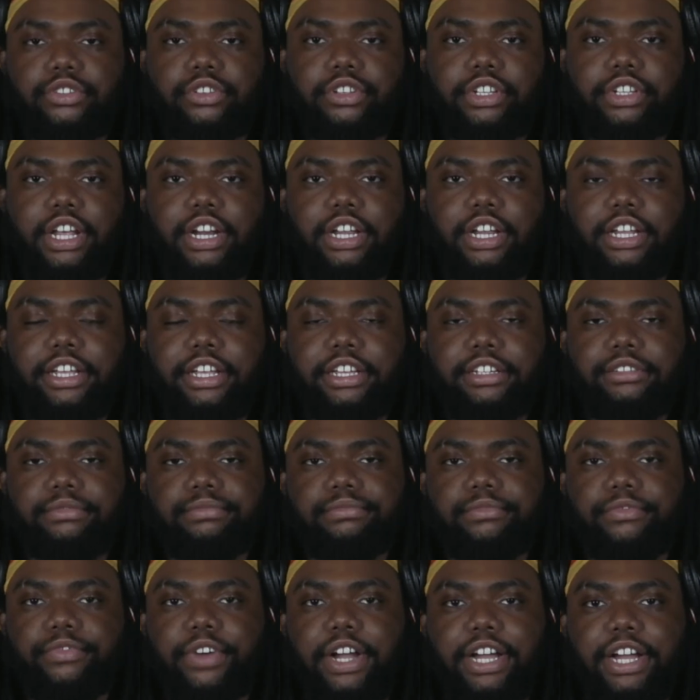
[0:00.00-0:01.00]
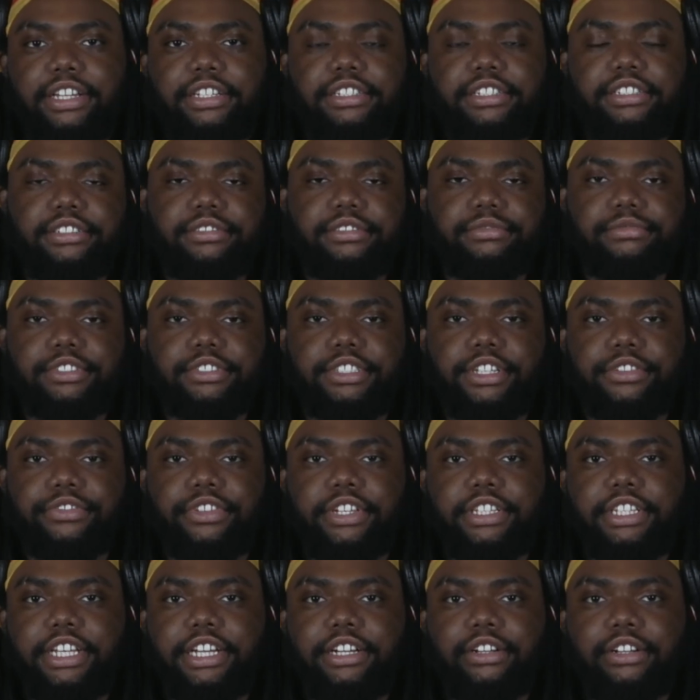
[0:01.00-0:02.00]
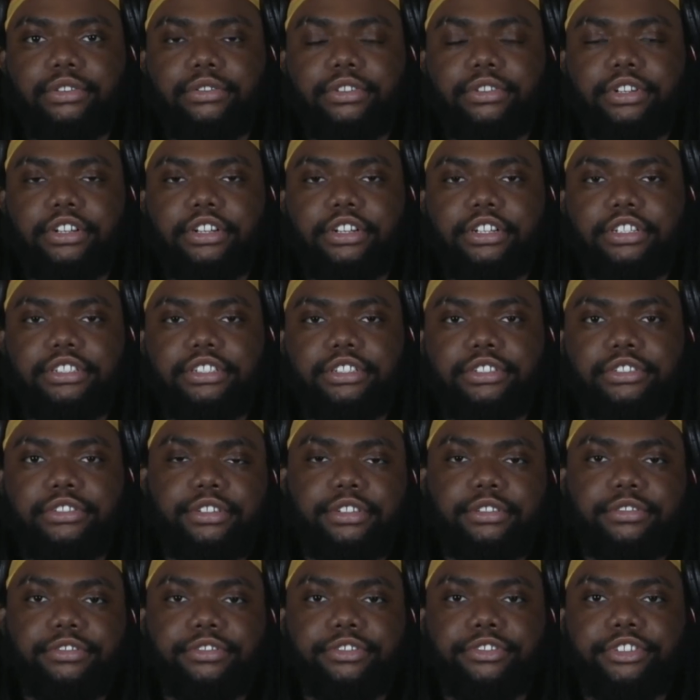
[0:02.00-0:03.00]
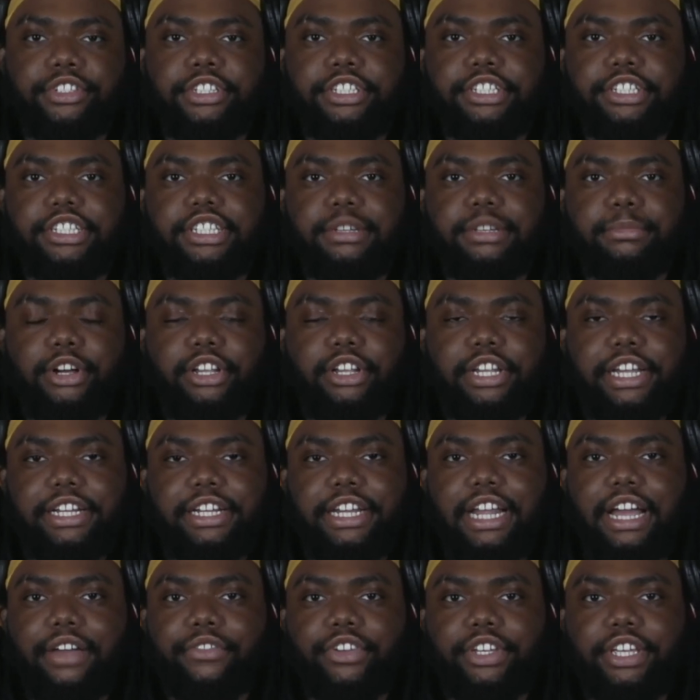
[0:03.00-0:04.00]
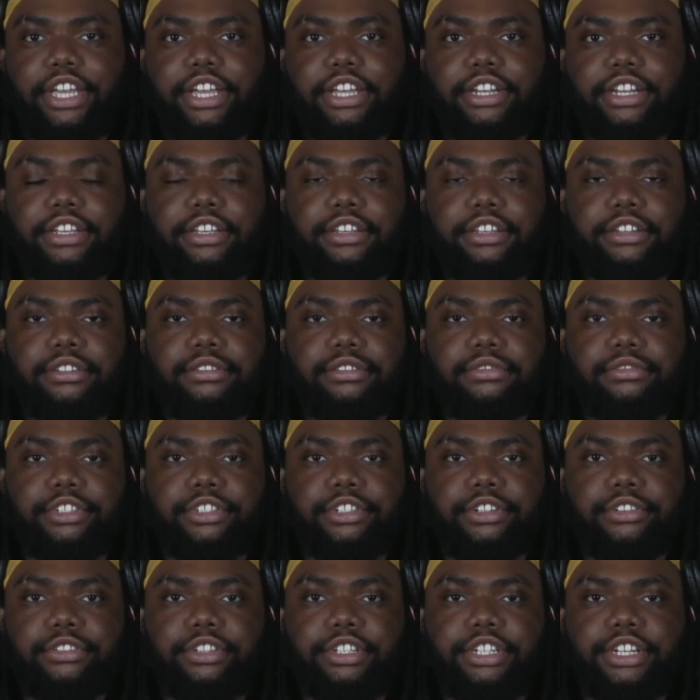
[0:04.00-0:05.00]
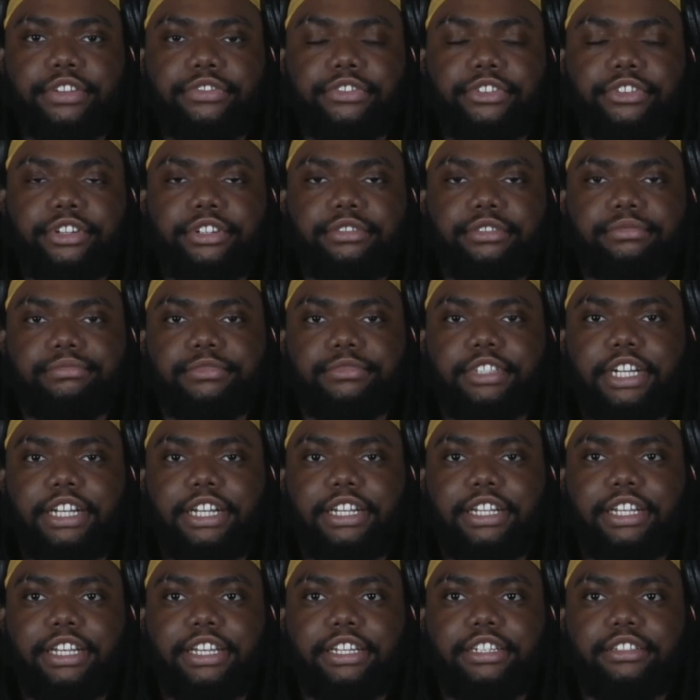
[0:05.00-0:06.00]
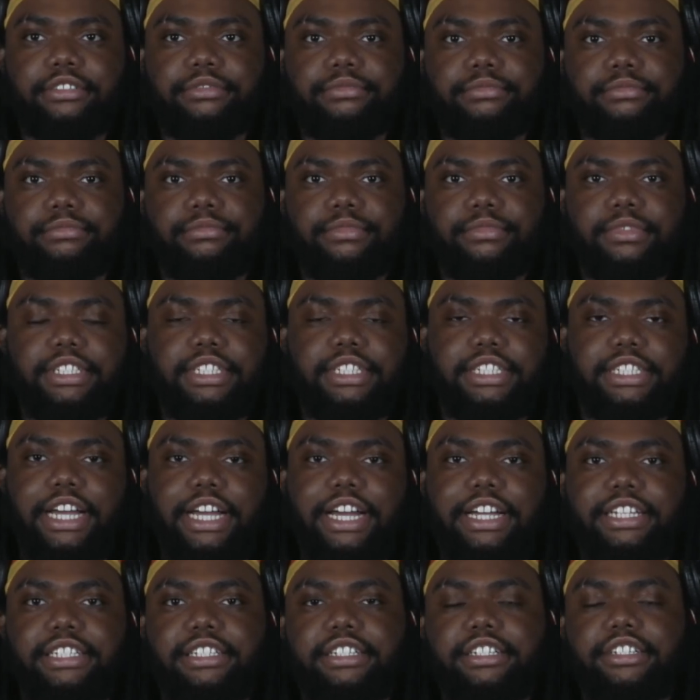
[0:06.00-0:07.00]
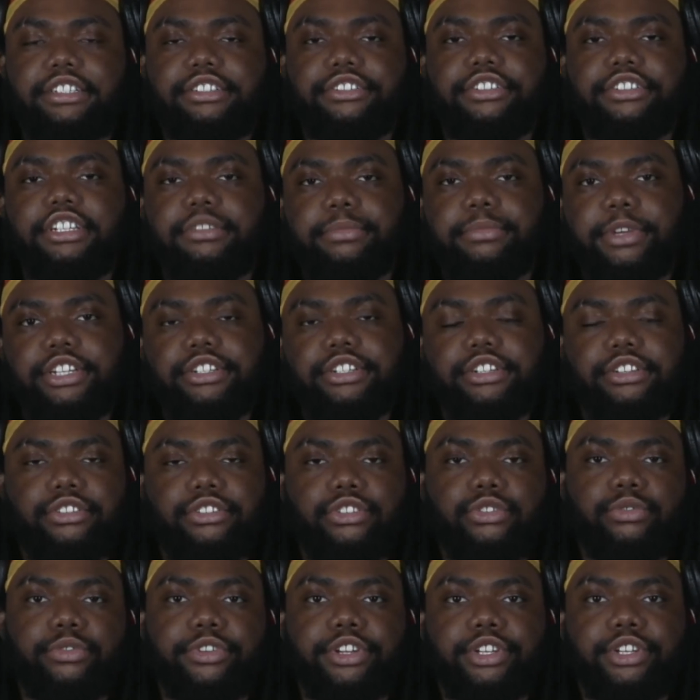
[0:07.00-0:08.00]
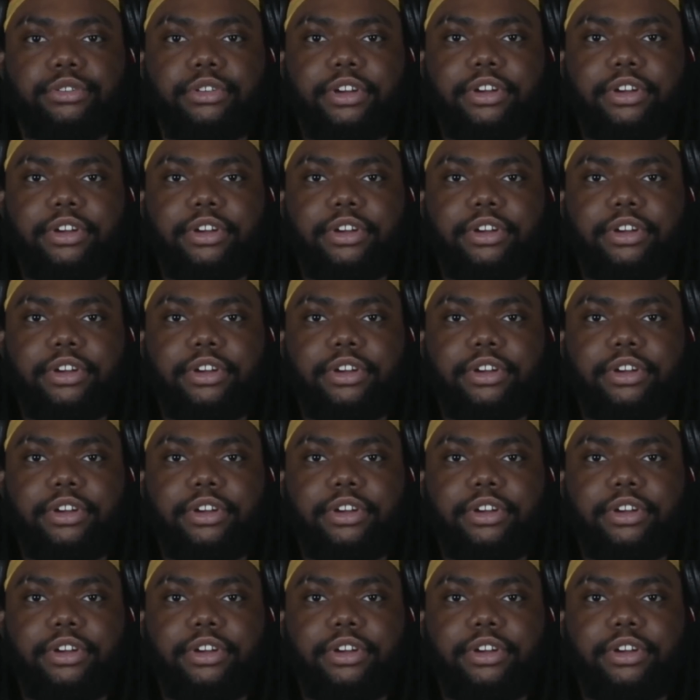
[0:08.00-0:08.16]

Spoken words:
a lot of like violence and stuff like that going on, so it was really just about like navigating, you know, the different kind of like sides of the streets, making sure you knew where you were